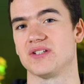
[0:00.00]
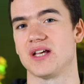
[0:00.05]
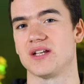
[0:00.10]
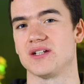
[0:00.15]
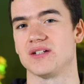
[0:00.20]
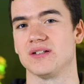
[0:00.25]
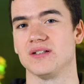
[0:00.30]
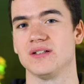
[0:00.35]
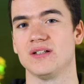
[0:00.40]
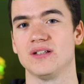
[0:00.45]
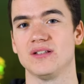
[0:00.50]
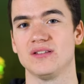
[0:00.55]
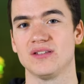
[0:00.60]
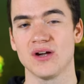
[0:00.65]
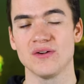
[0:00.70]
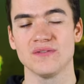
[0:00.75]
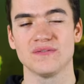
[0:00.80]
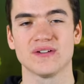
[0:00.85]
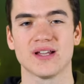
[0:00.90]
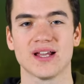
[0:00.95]
session,
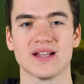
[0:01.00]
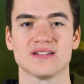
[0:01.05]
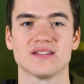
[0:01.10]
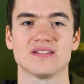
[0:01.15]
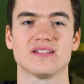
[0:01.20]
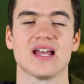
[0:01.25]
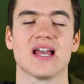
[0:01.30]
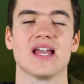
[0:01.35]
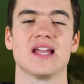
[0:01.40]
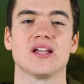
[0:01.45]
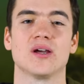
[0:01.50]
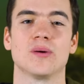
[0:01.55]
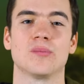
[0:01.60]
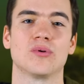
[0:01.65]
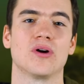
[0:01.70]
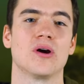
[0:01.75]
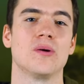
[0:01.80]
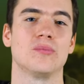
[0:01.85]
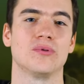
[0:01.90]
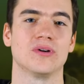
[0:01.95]
don't forget to take
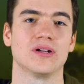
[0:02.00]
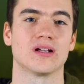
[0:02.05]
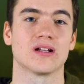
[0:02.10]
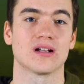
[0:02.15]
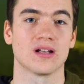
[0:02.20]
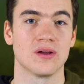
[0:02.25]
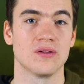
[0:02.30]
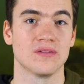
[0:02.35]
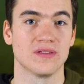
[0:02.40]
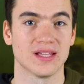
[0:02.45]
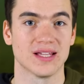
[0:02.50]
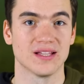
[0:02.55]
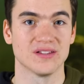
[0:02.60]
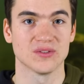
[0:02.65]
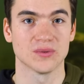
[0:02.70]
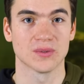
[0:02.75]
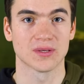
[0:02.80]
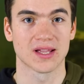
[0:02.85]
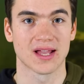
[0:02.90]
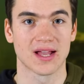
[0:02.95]
appropriate clothing
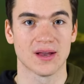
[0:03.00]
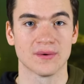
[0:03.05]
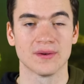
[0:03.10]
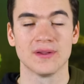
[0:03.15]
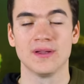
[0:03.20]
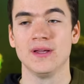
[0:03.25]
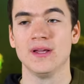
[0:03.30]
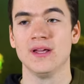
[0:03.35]
into account.